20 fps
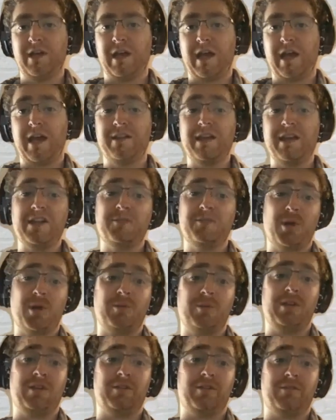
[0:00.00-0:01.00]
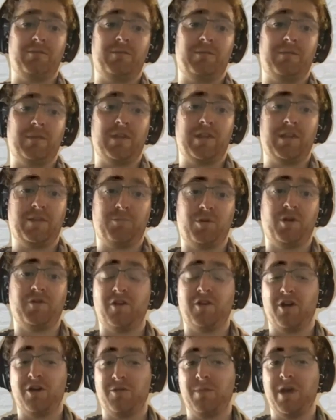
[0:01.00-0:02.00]
And that's probably the
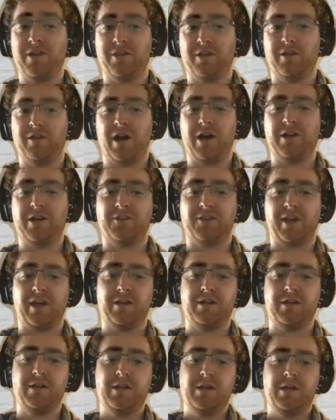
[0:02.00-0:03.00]
preferred method, I'd say.